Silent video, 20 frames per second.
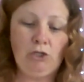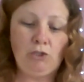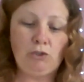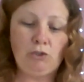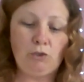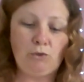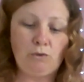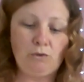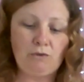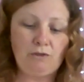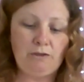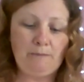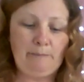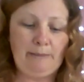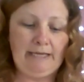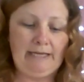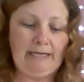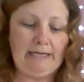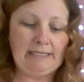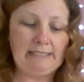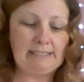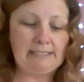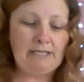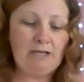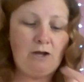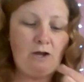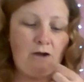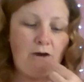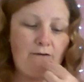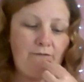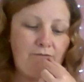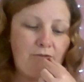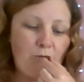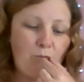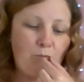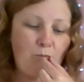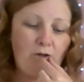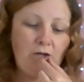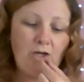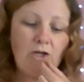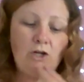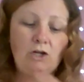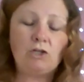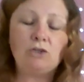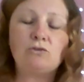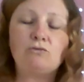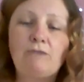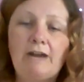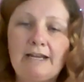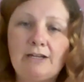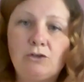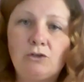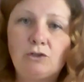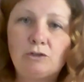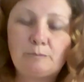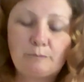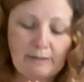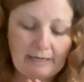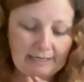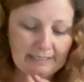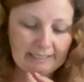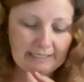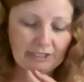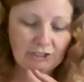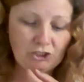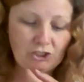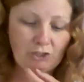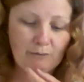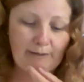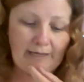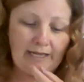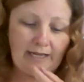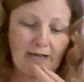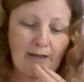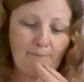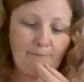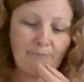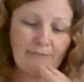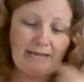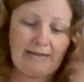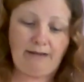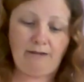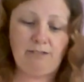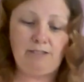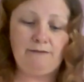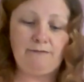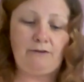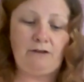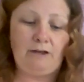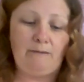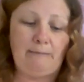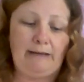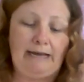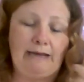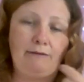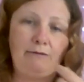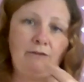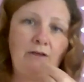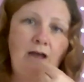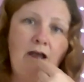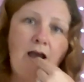took the piece of the world record-breaking chewing gum out of her mouth